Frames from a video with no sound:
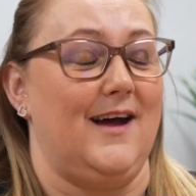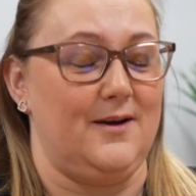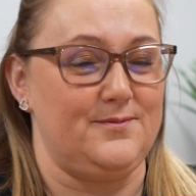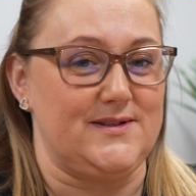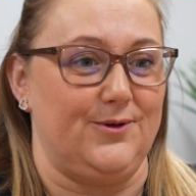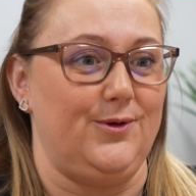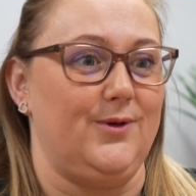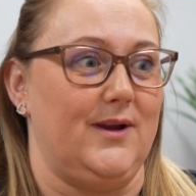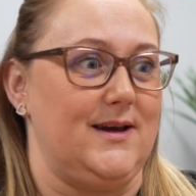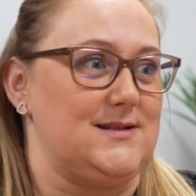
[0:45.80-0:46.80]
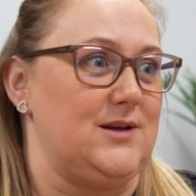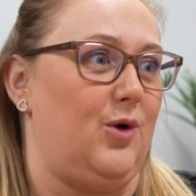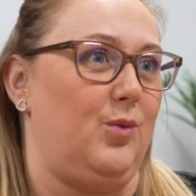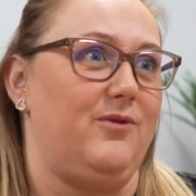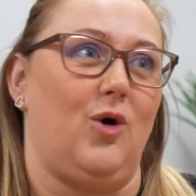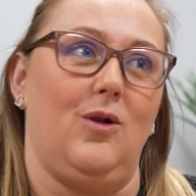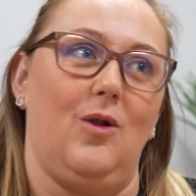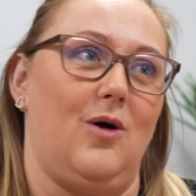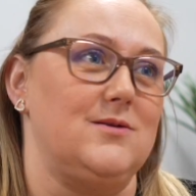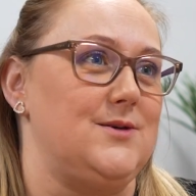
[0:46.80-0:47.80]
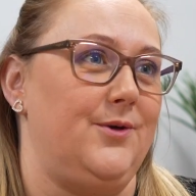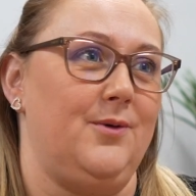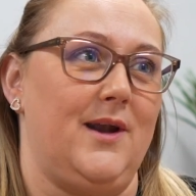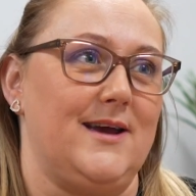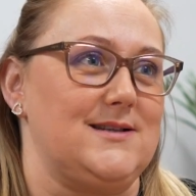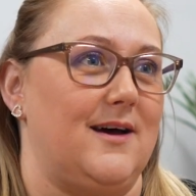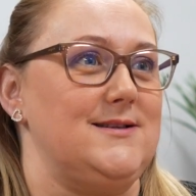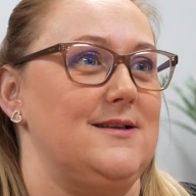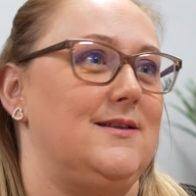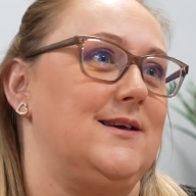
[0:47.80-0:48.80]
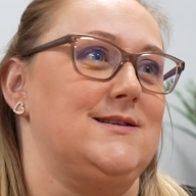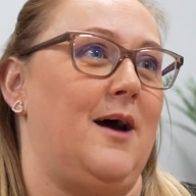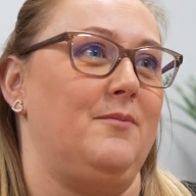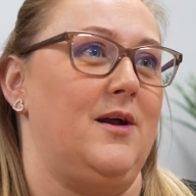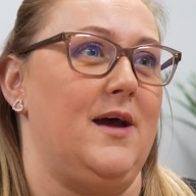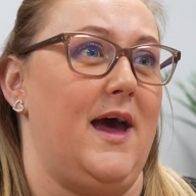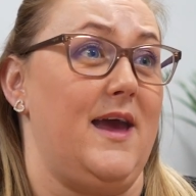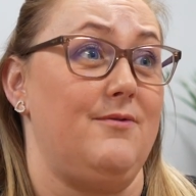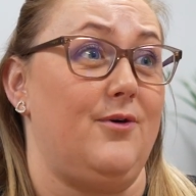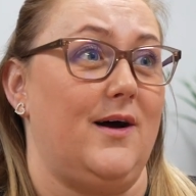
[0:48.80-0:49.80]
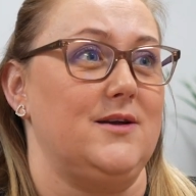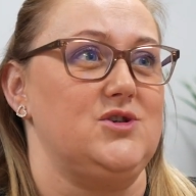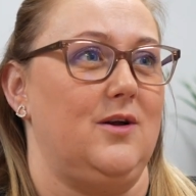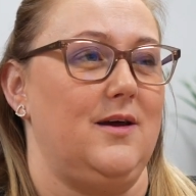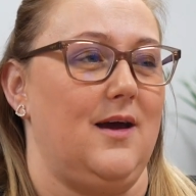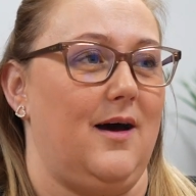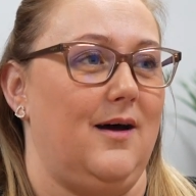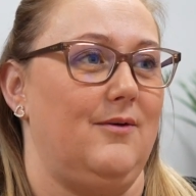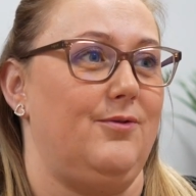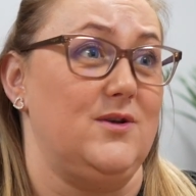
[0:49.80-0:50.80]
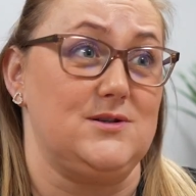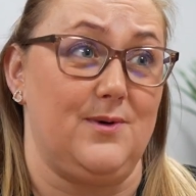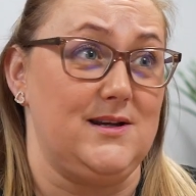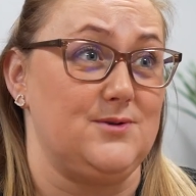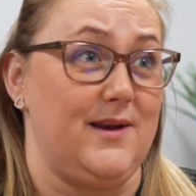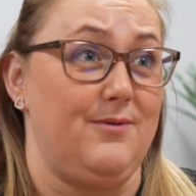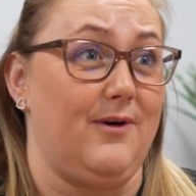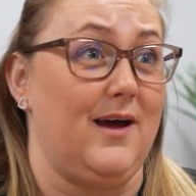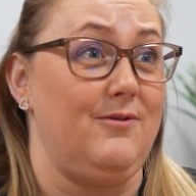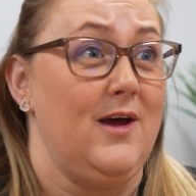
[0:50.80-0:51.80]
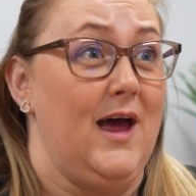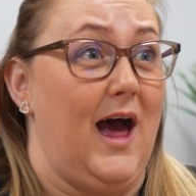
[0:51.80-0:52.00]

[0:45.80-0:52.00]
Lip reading: Absolutely. So we've got lots of new and exciting things happening at AVer actually for 2025.